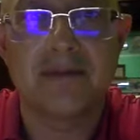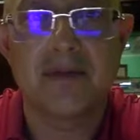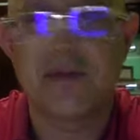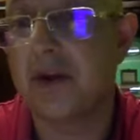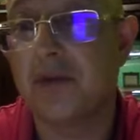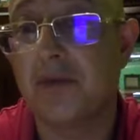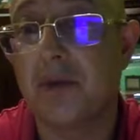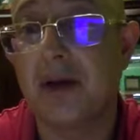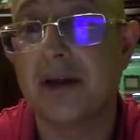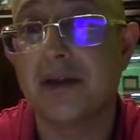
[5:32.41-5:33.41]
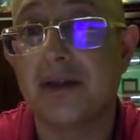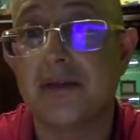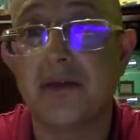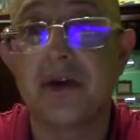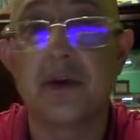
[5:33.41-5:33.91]
Friend of mine, a
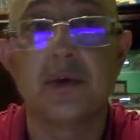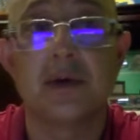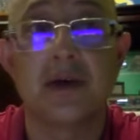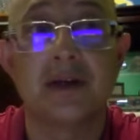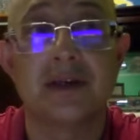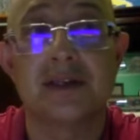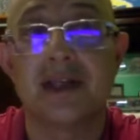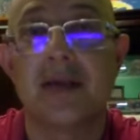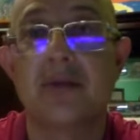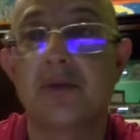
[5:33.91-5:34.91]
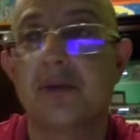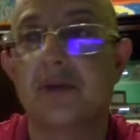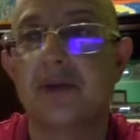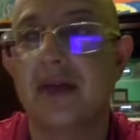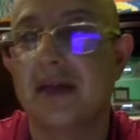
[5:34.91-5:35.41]
very good artist, came to me
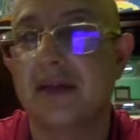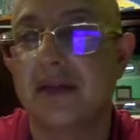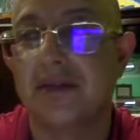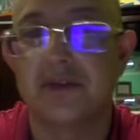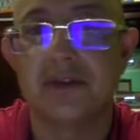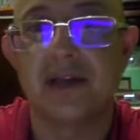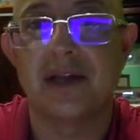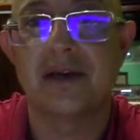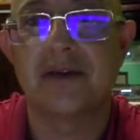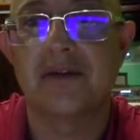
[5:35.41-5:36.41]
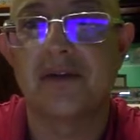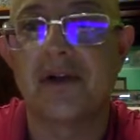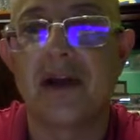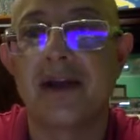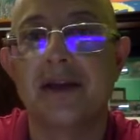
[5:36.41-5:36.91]
today and he was like
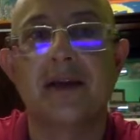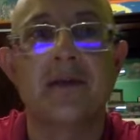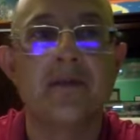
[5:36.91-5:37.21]
crying.